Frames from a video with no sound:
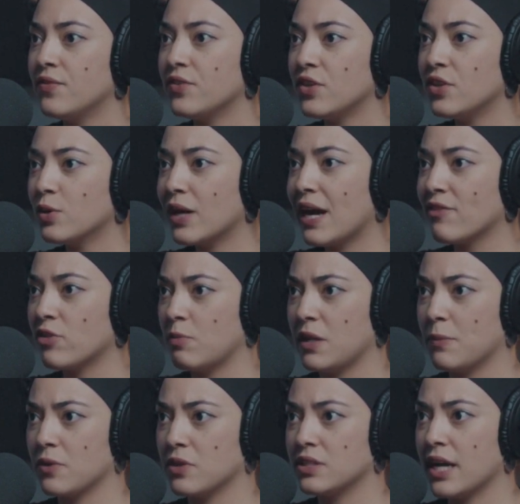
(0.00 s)
You don't have to be
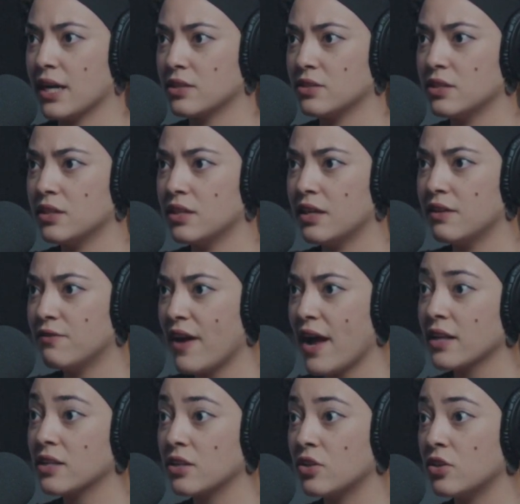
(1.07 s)
a protector. In
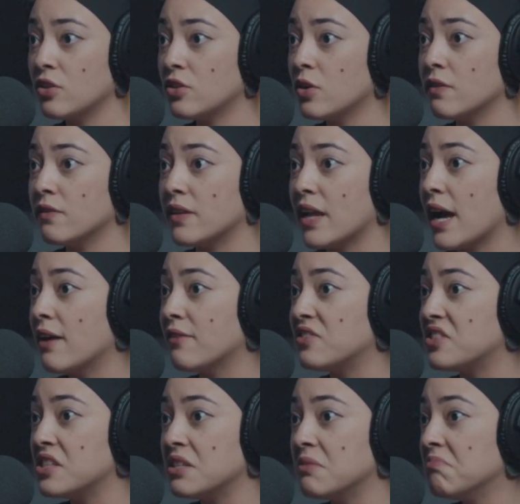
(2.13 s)
fact, you don't even have
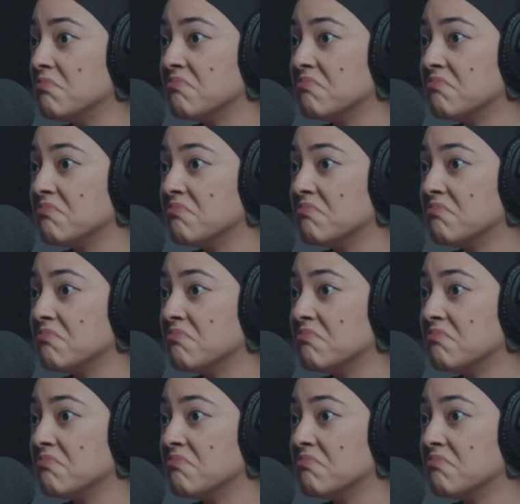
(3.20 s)
to